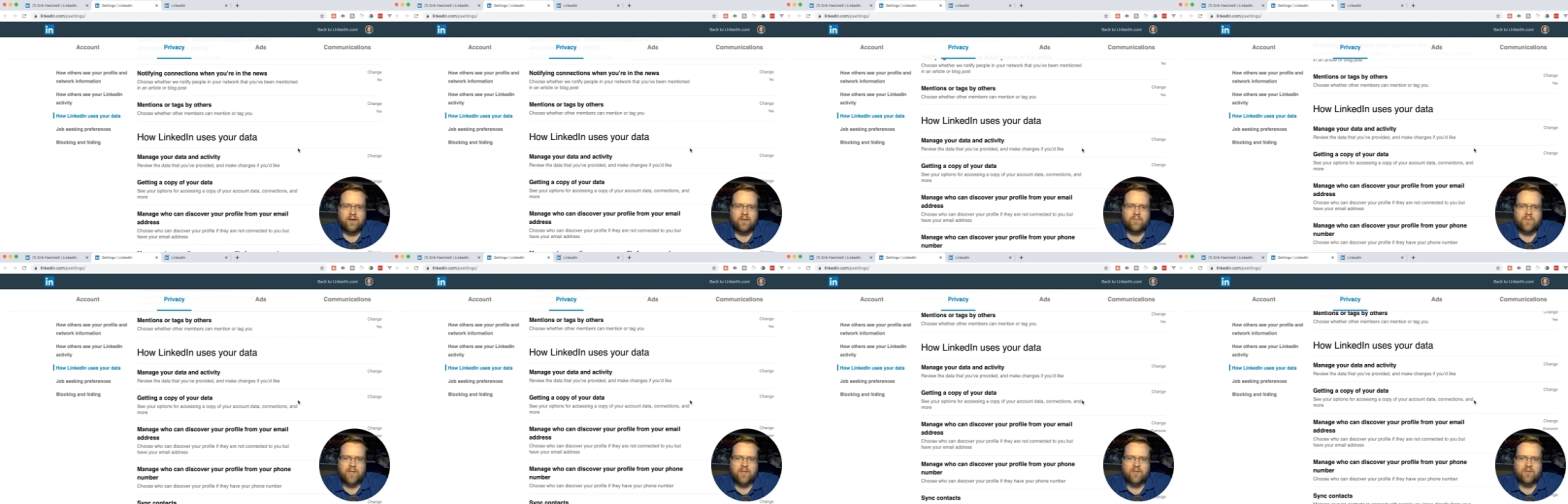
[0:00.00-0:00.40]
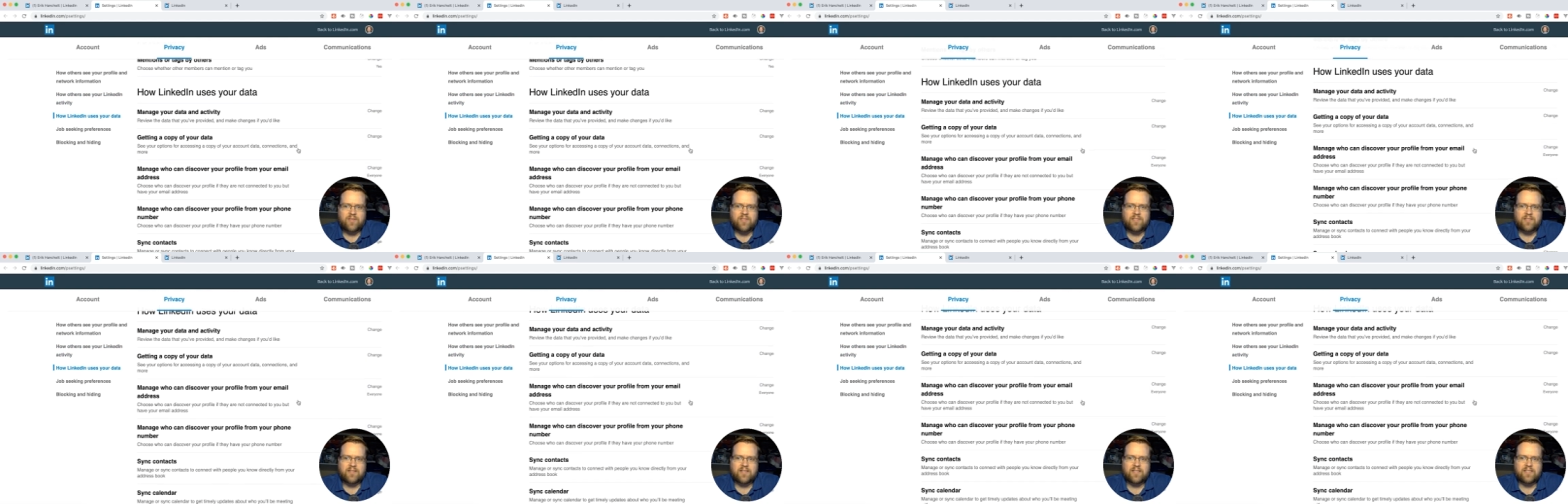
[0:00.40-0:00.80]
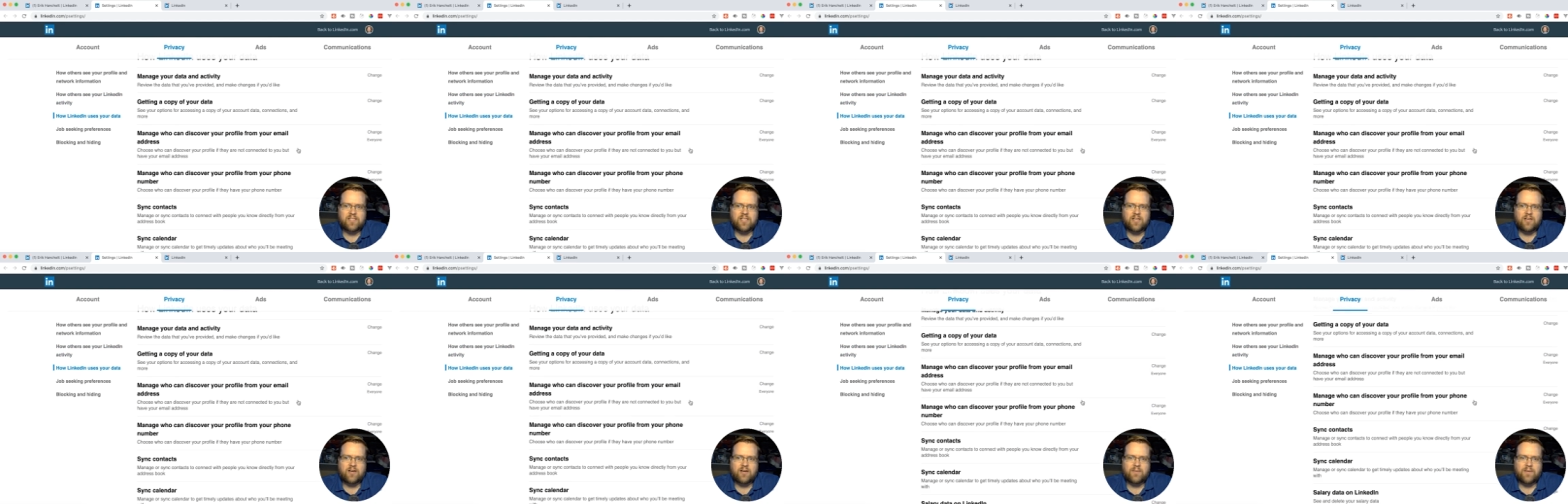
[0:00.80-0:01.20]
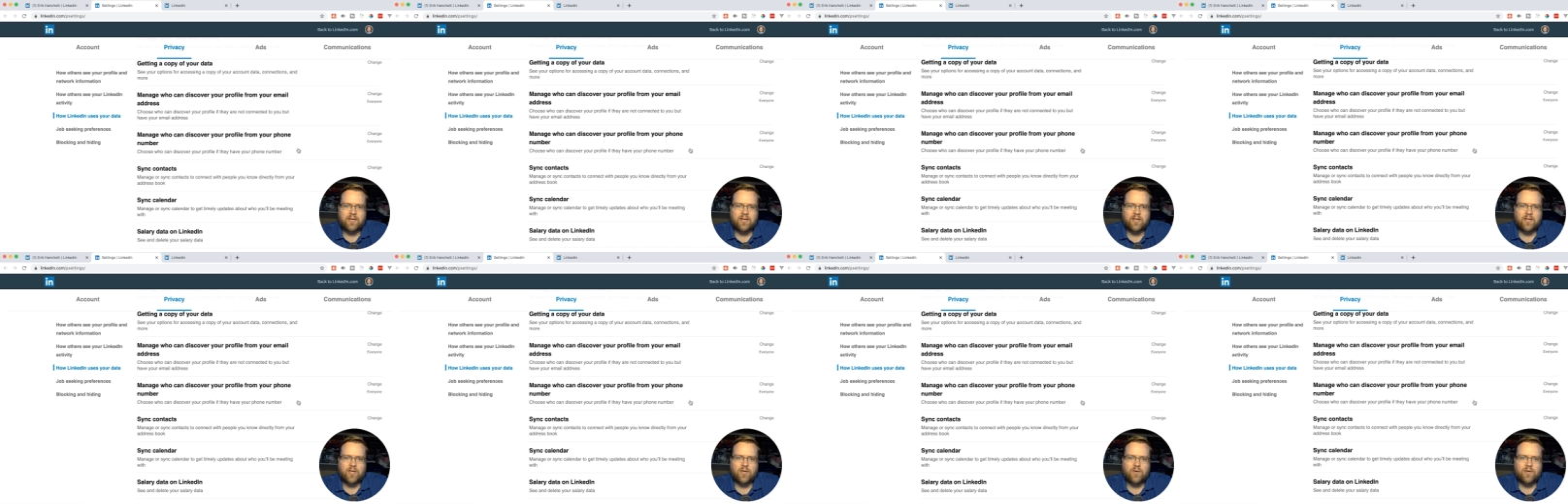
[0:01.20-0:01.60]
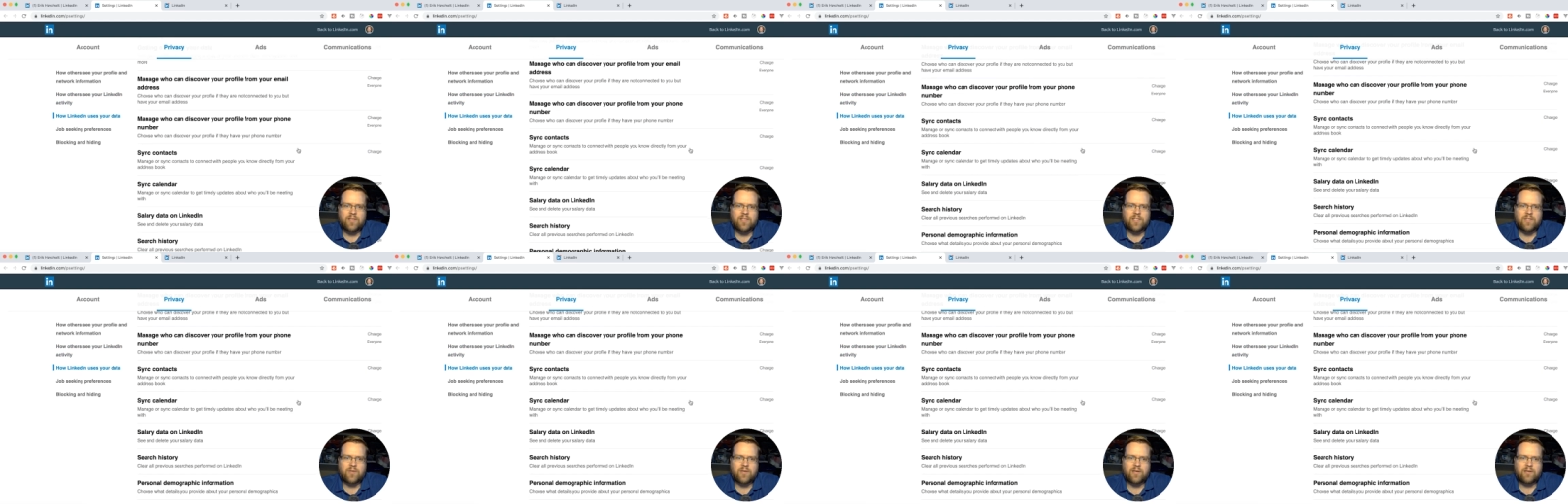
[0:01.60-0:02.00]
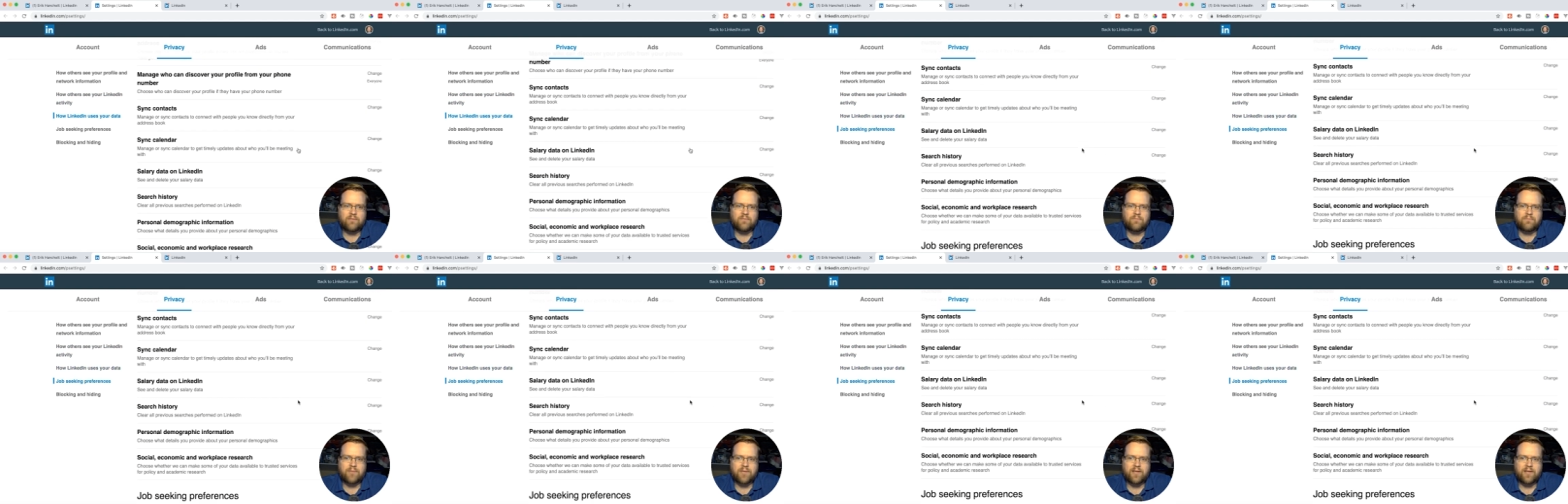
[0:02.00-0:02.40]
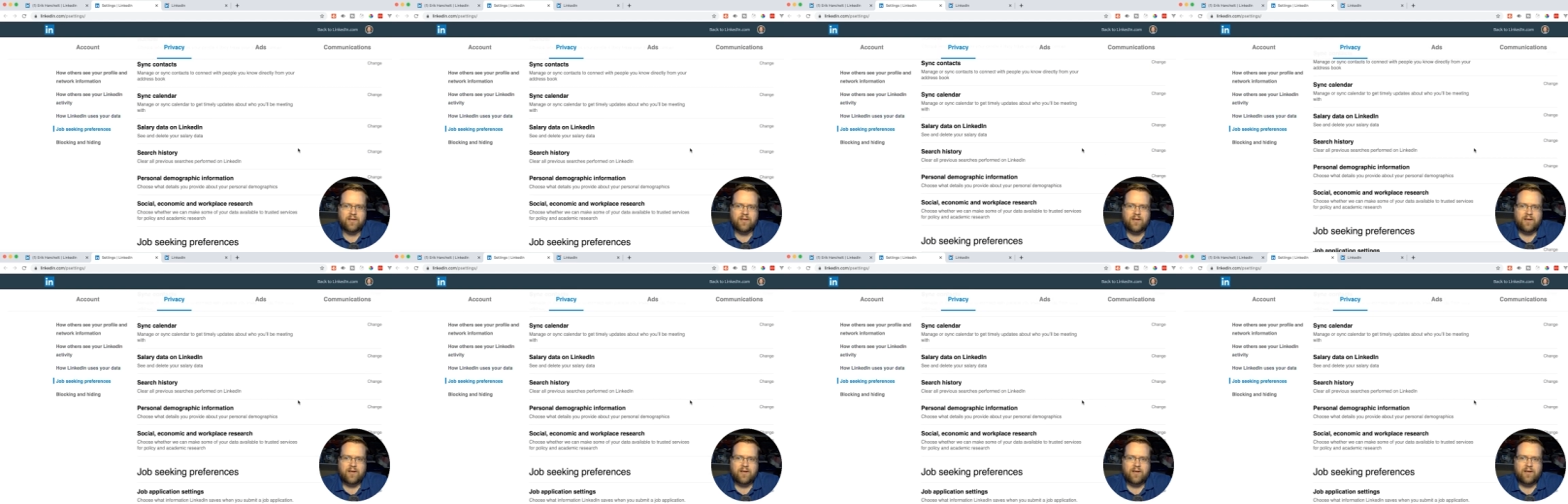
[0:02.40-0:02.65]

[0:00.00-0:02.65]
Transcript: Now, the rest of the things here, I'm not going to go into it, but